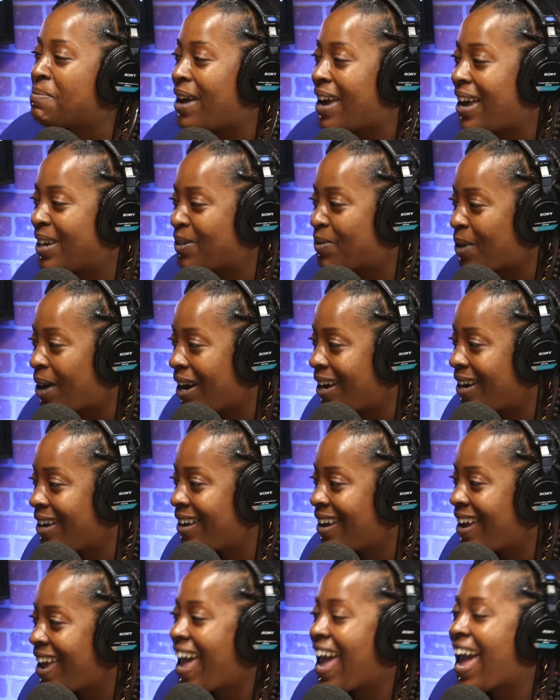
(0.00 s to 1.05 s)
bags, right?
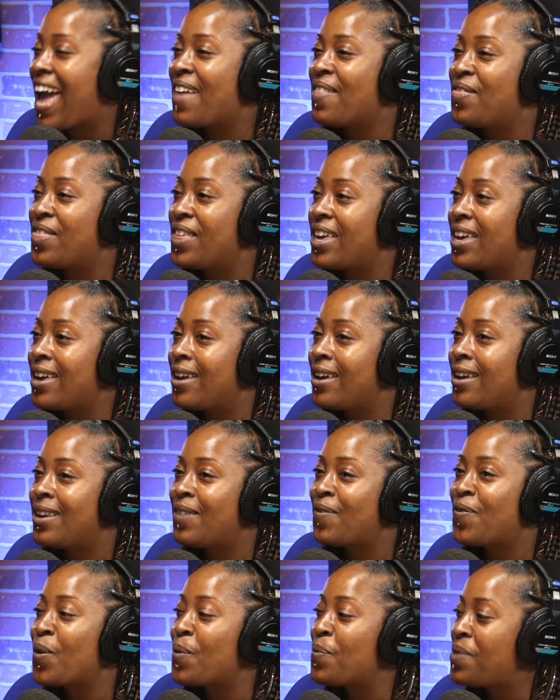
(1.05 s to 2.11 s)
And then
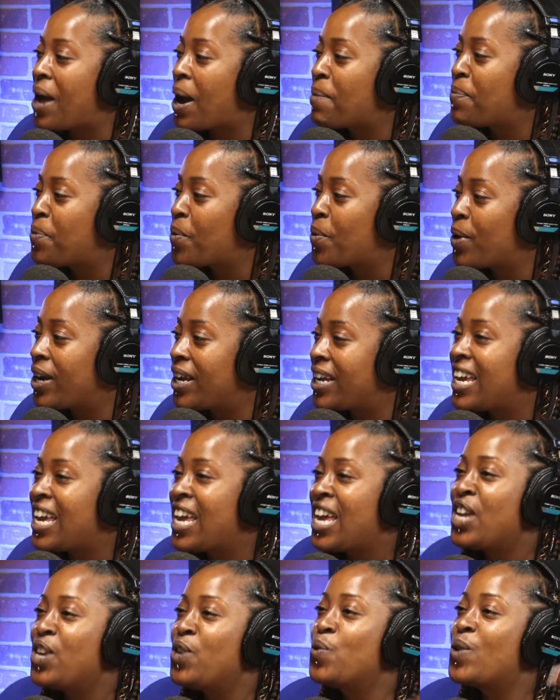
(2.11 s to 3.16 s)
from that point,
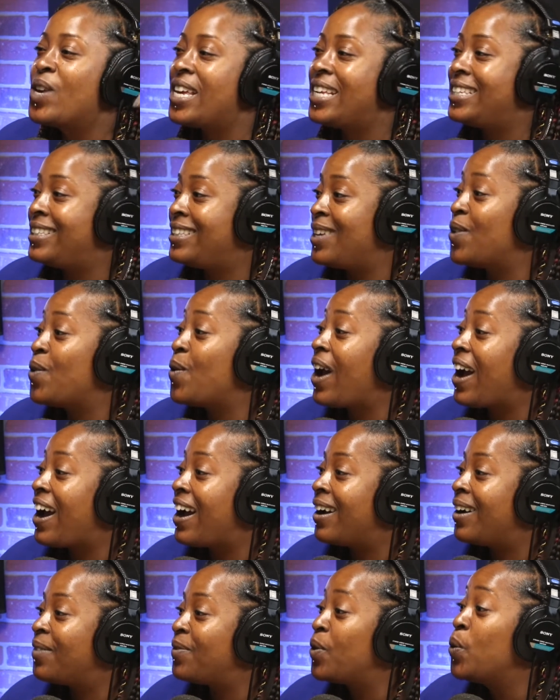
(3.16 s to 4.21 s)
you can still
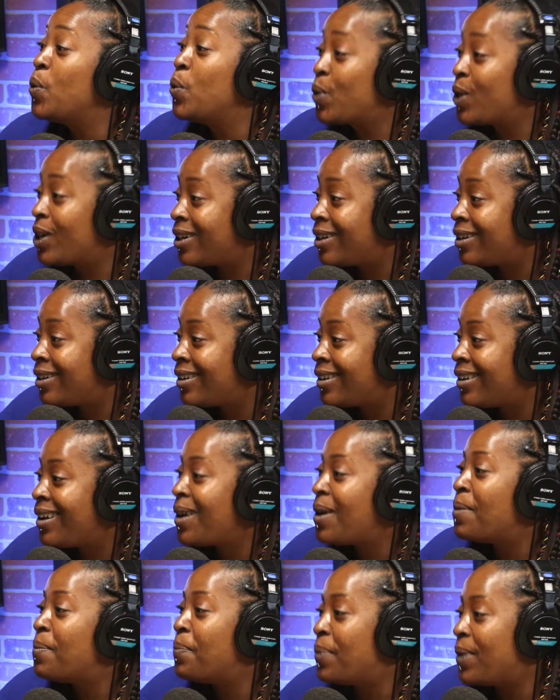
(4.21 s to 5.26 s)
have hookah,
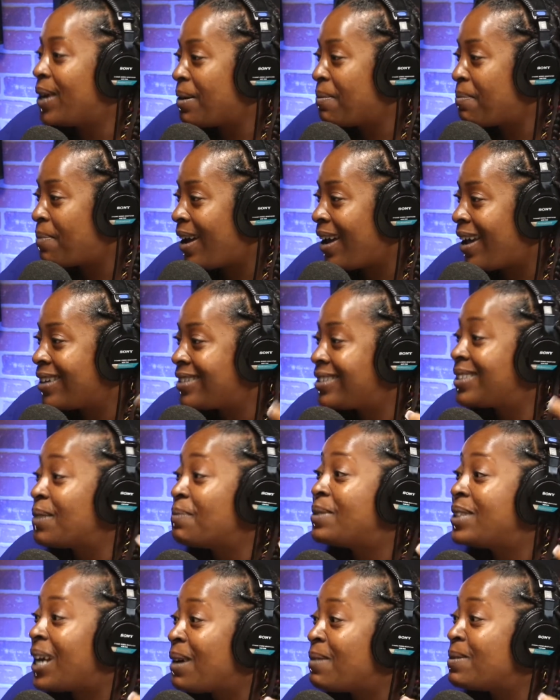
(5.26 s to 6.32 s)
mm-hmm. bean bags,
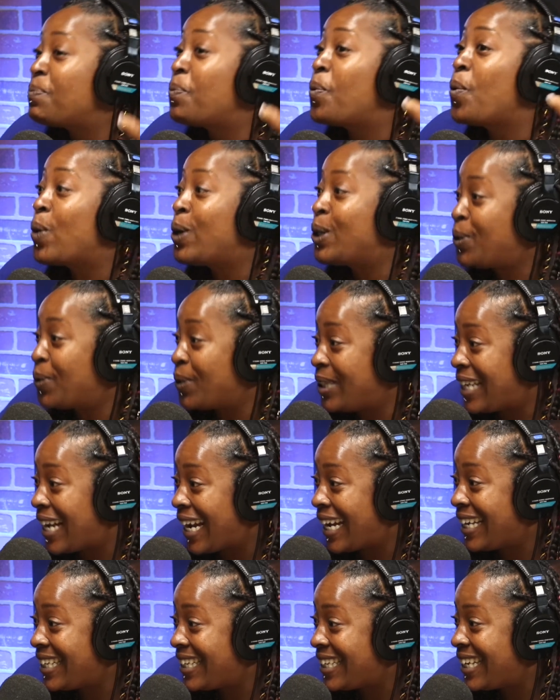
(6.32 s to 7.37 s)
sometimes poetry
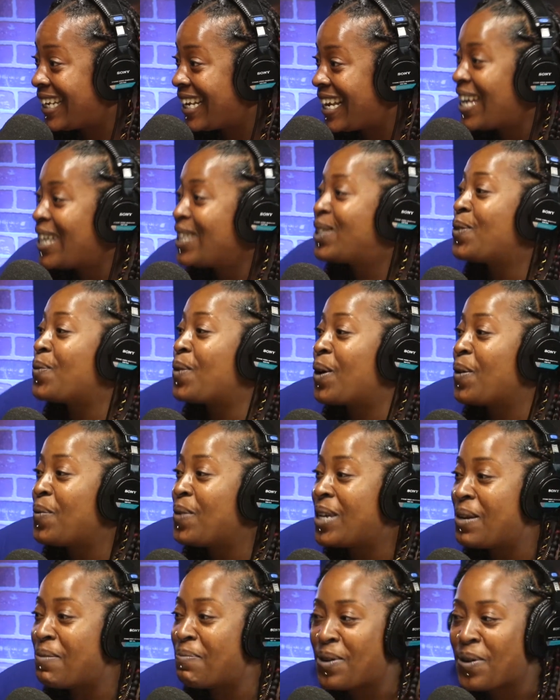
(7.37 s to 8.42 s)
night to where oh. we
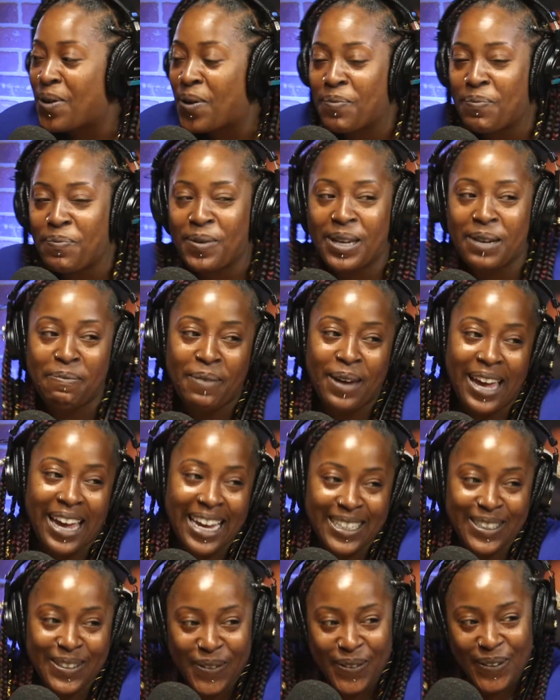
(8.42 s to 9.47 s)
can be on bean
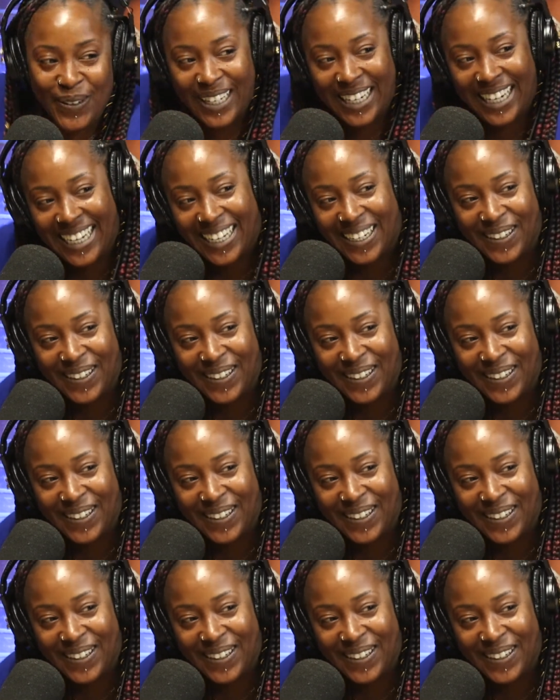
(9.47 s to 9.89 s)
bags going right.